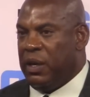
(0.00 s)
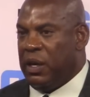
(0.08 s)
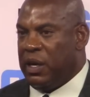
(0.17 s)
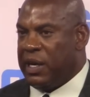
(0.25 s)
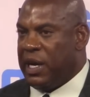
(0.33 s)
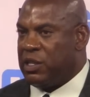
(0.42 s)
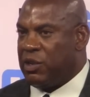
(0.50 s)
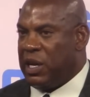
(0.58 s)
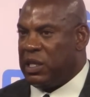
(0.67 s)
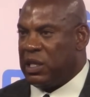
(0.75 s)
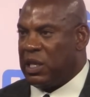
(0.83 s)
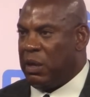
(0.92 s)
guys are gonna
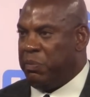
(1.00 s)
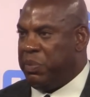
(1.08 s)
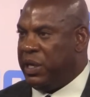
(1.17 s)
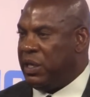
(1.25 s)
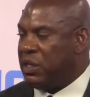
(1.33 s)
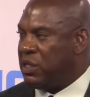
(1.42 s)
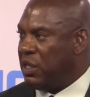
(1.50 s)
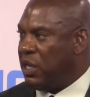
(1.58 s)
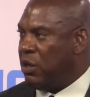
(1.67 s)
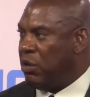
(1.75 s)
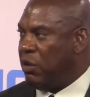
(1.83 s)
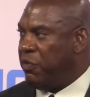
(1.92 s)
have to compete to
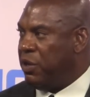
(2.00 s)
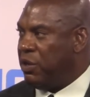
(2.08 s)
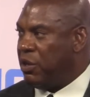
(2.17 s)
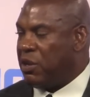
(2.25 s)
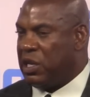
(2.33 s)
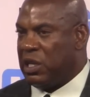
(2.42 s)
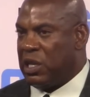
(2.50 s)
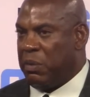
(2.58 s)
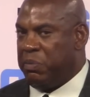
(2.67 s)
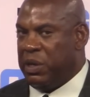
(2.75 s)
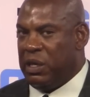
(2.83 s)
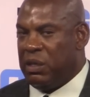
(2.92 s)
get on the field. They're gonna have to
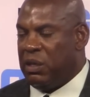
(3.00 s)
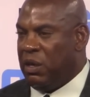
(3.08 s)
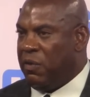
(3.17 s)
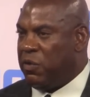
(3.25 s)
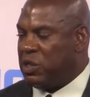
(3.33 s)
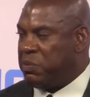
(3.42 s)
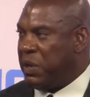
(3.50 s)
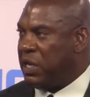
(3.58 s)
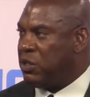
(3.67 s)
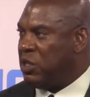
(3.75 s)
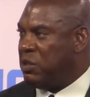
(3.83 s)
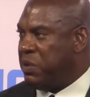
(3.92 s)
compete for
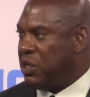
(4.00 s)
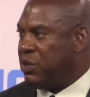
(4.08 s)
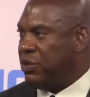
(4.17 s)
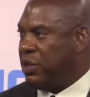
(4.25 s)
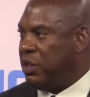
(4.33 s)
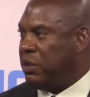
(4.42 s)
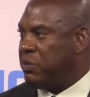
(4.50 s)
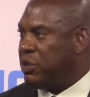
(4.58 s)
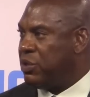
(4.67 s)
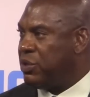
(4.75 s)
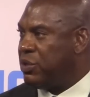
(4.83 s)
spots on special teams